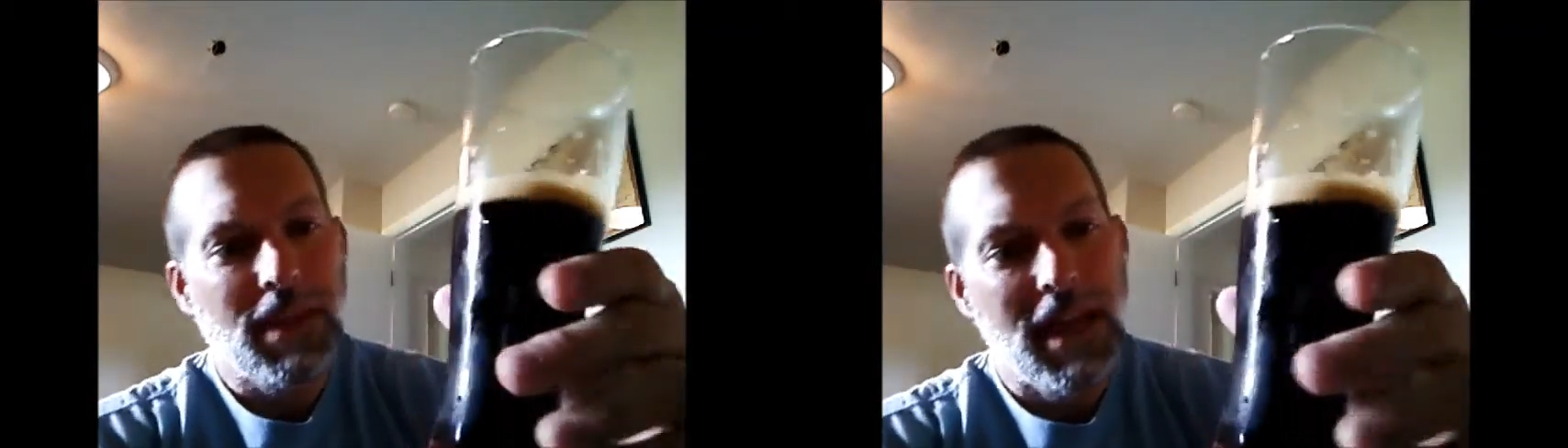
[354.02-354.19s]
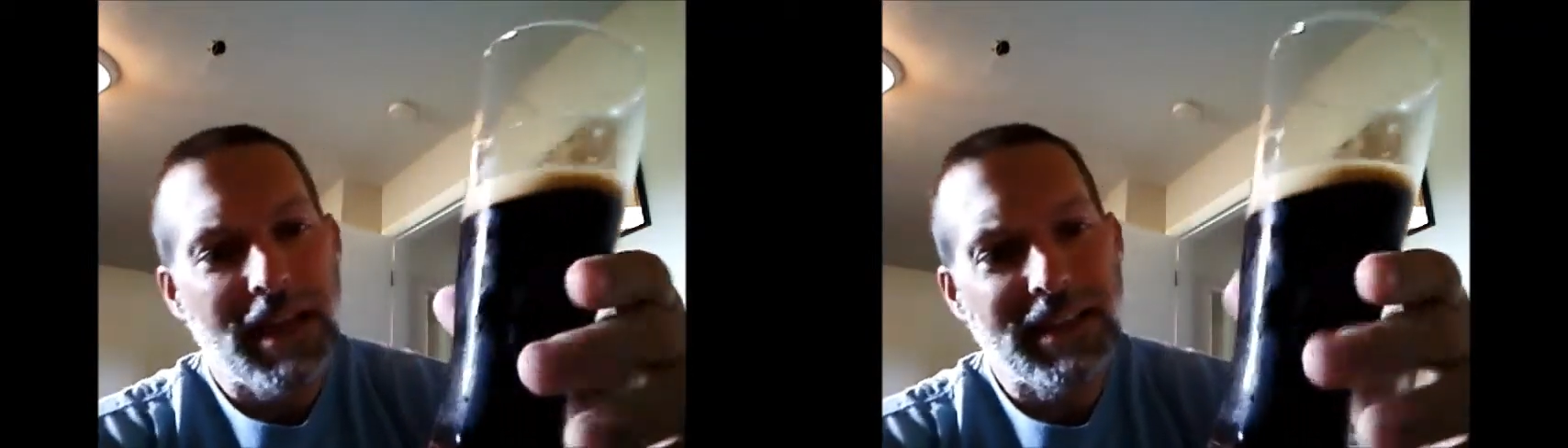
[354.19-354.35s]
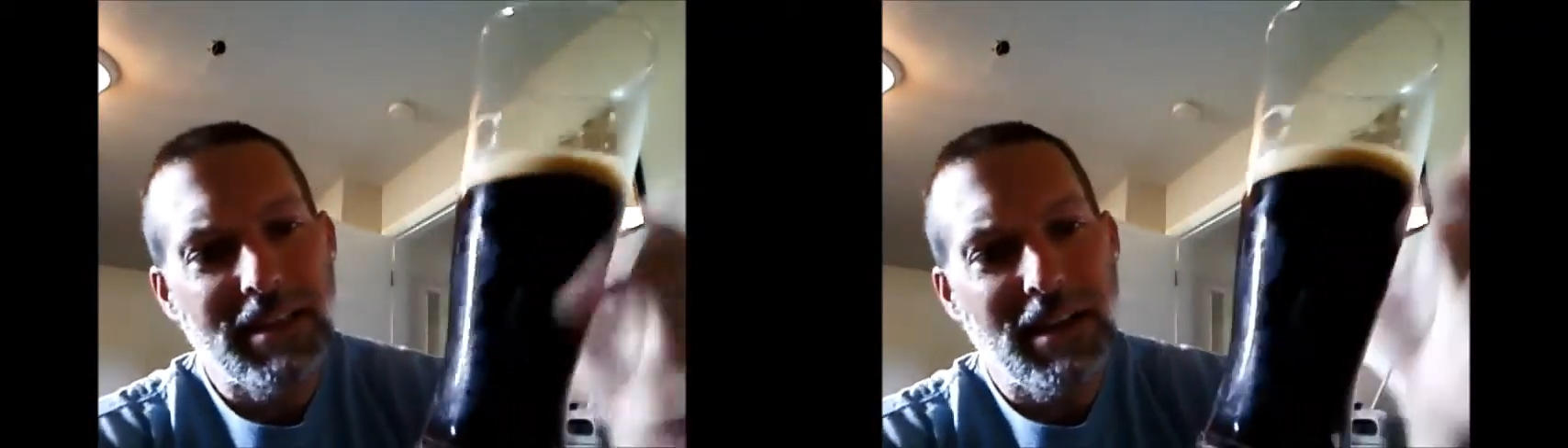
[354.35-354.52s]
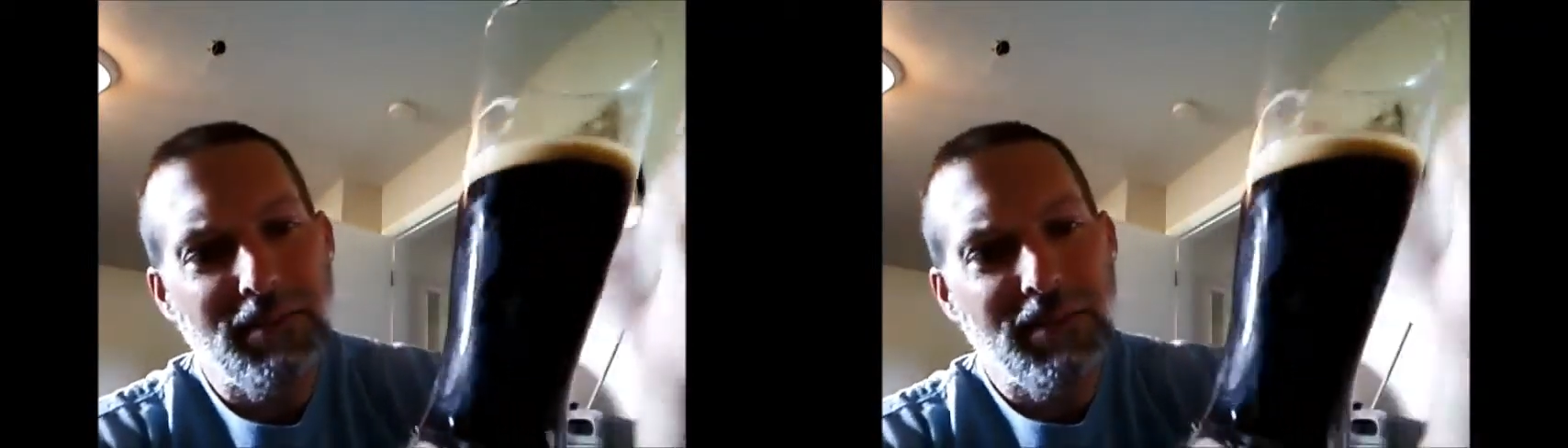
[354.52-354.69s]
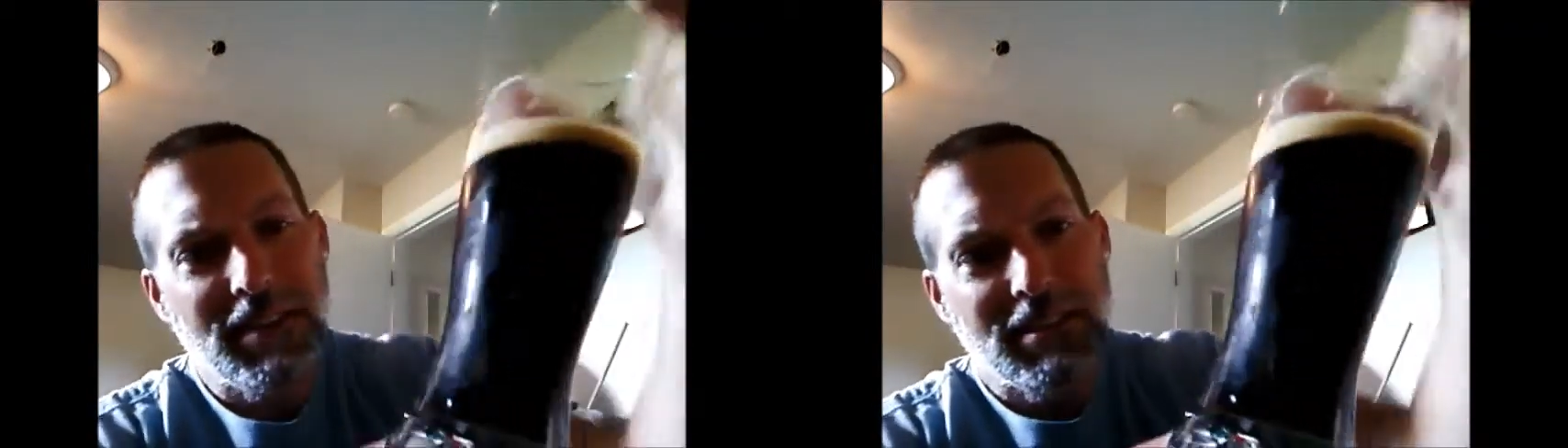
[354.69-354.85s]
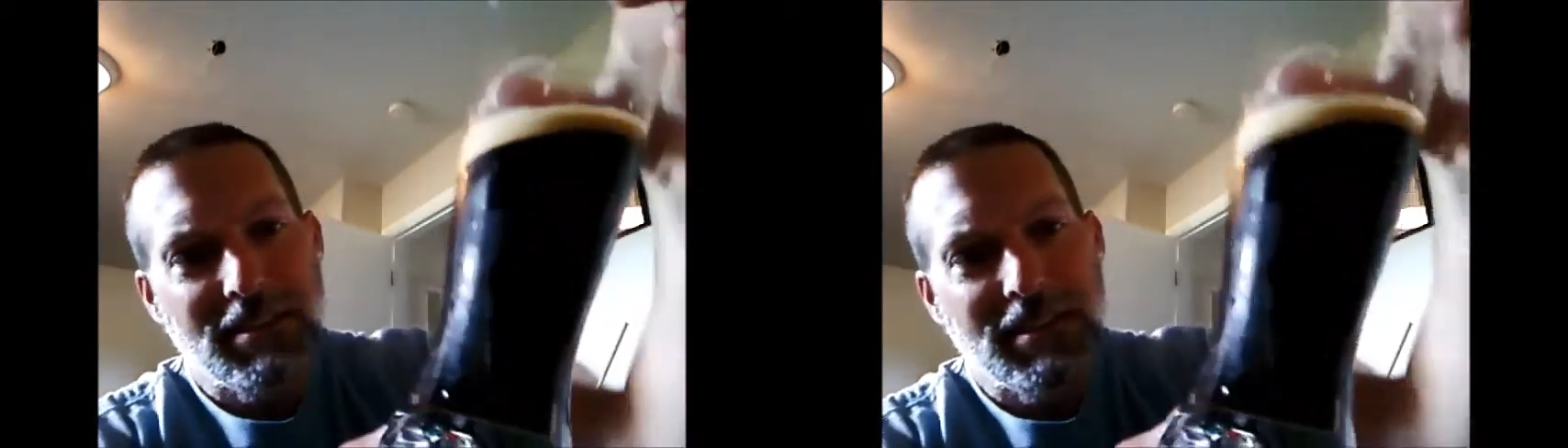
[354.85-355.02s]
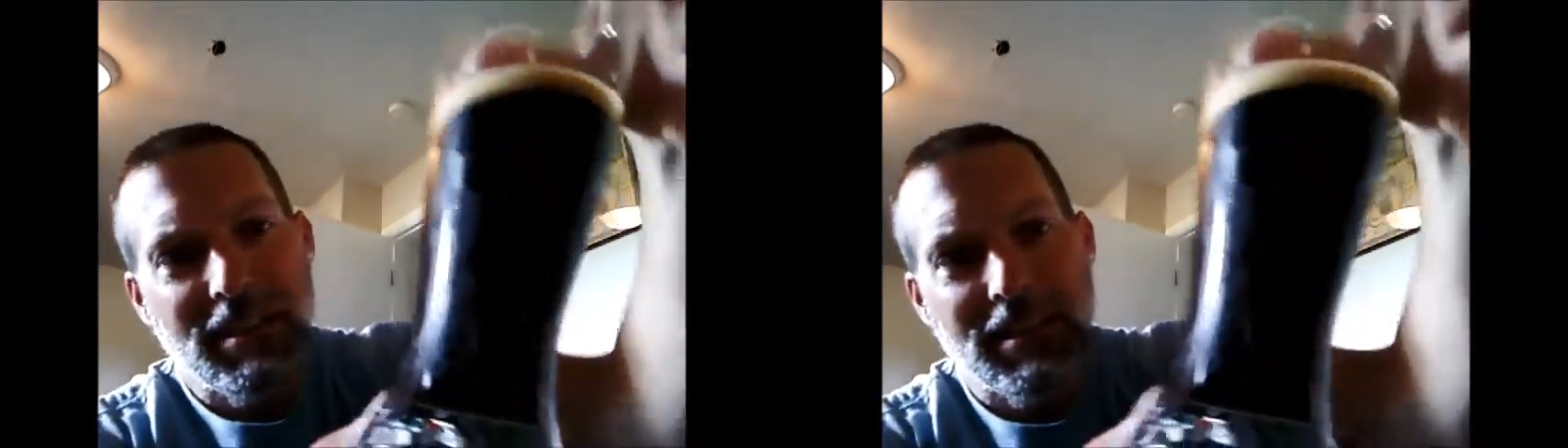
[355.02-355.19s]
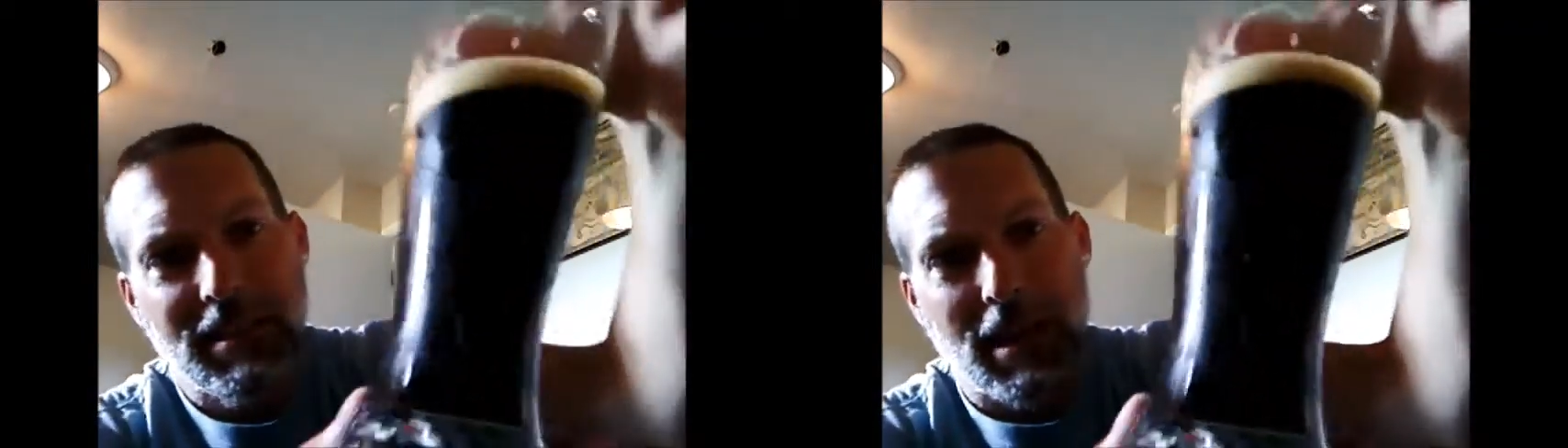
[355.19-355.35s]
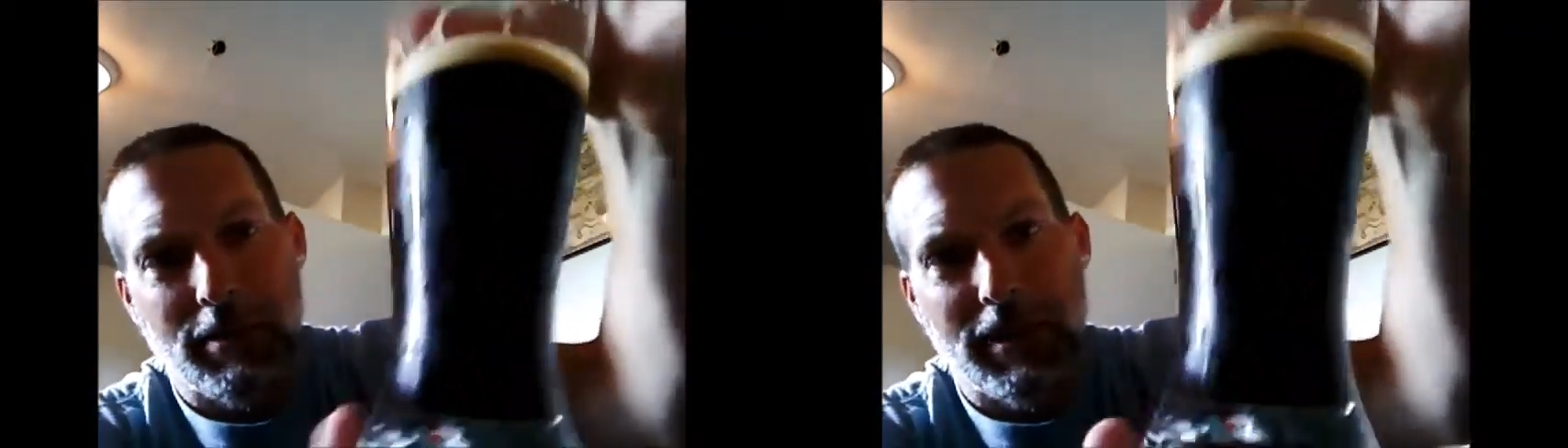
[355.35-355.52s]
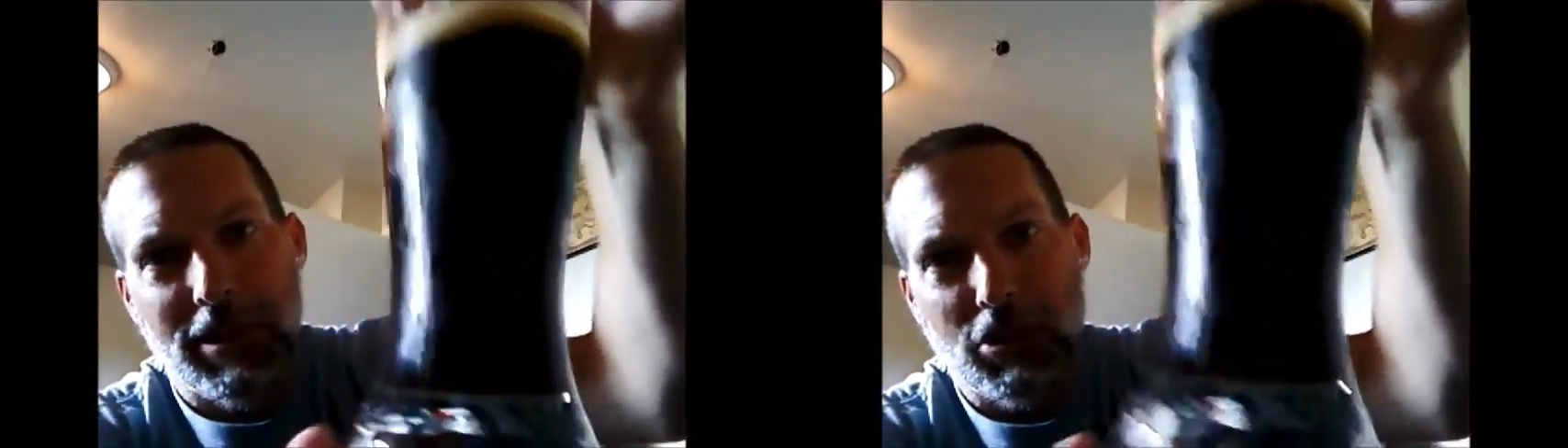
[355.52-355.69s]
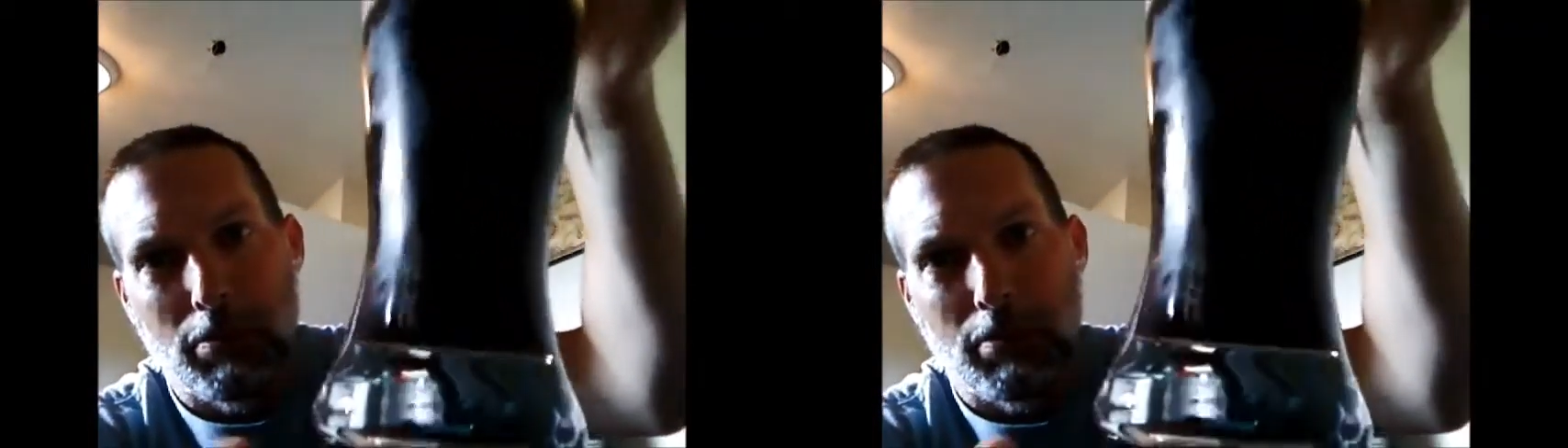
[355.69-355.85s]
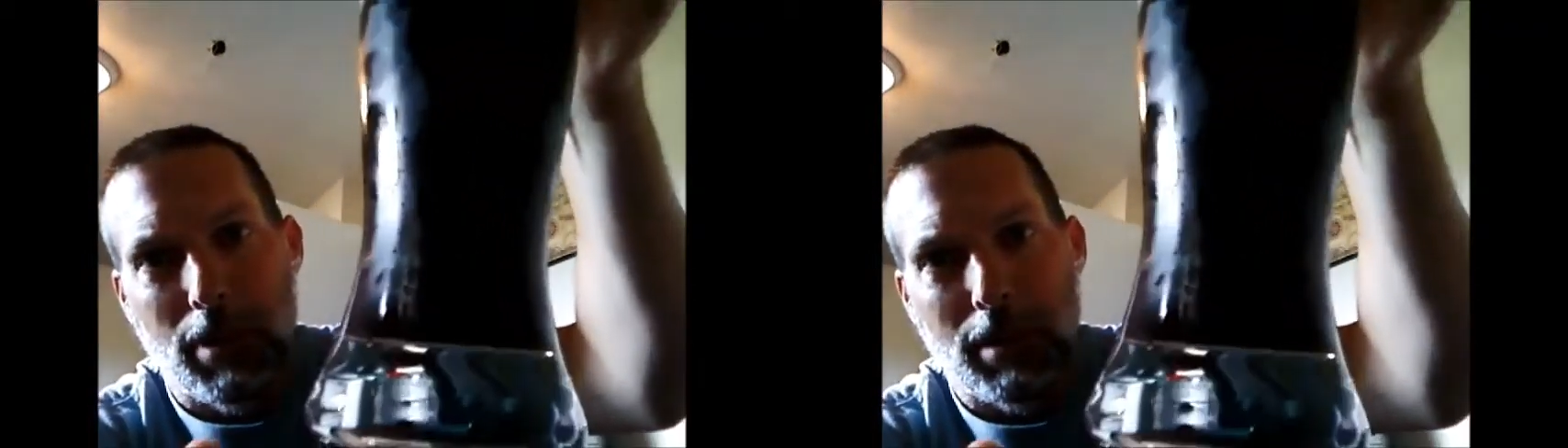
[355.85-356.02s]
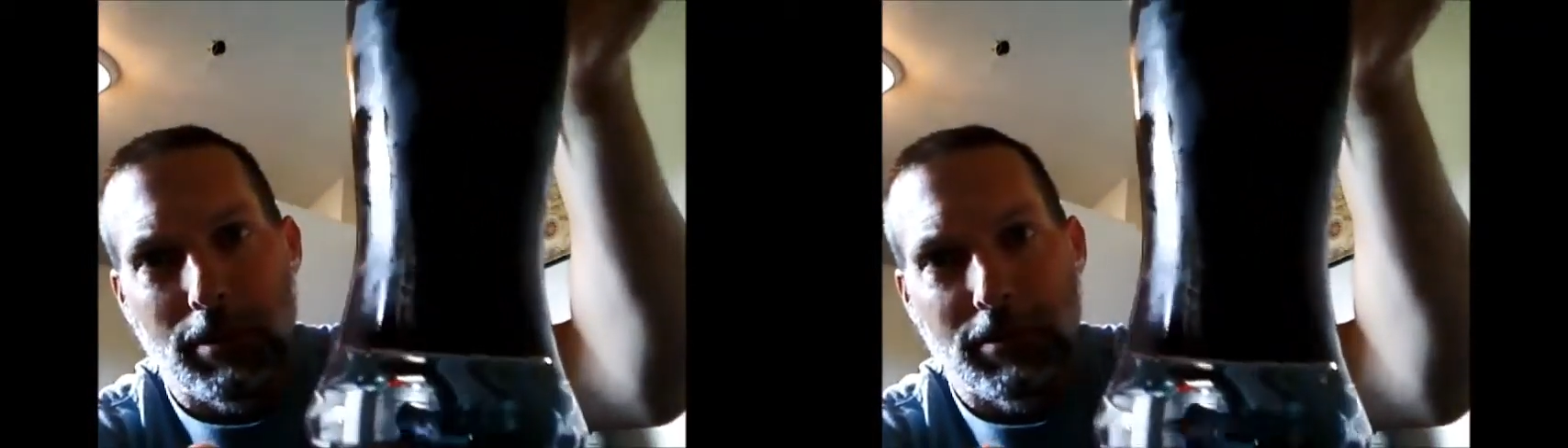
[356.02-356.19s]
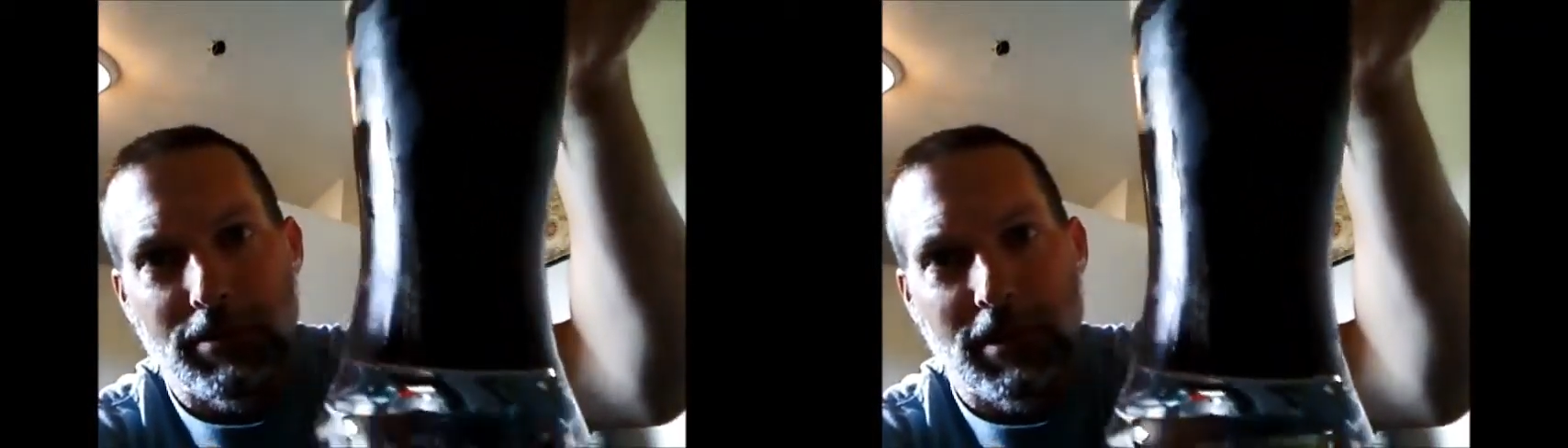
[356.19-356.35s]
I can definitely see carbonation bubbles.